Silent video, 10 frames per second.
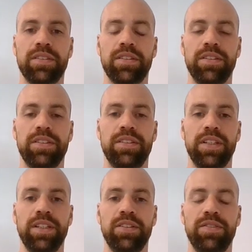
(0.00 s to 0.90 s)
the current
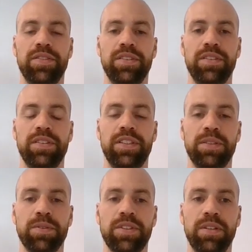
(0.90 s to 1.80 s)
state of
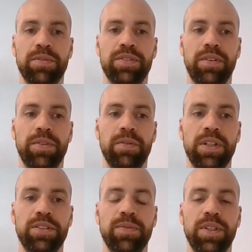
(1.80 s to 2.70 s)
sequence numbers from the
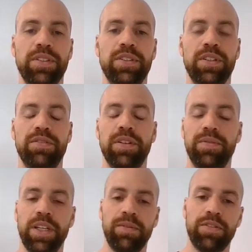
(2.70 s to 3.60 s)
warehouse monitor,
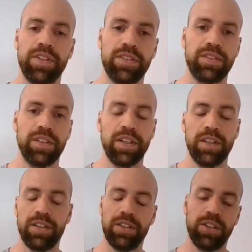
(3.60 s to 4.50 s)
from the MFS
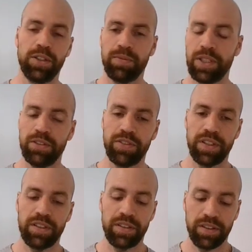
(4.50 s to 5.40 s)
node, where you
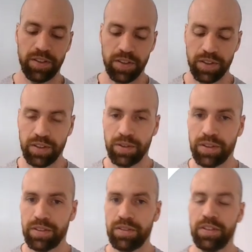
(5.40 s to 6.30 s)
find a
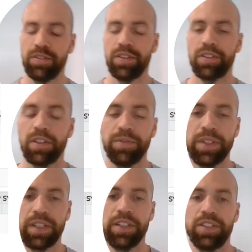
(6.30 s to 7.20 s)
node for the
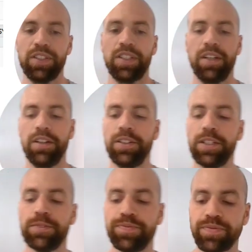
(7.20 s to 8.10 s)
communication channel.
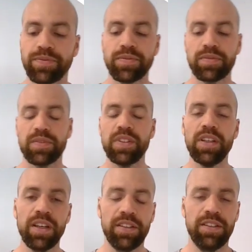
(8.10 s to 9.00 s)

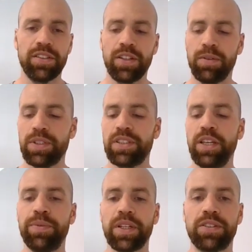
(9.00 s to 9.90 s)
And this is always
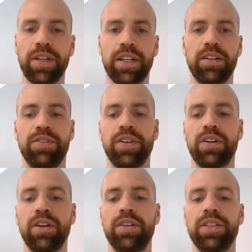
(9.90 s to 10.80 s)
keeping track of the
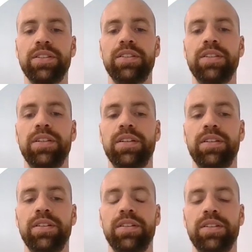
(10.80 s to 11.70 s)
current
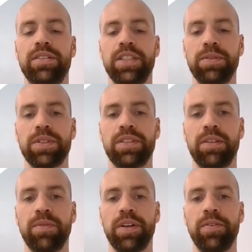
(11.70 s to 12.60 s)
sequence
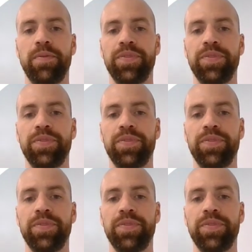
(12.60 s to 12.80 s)
number.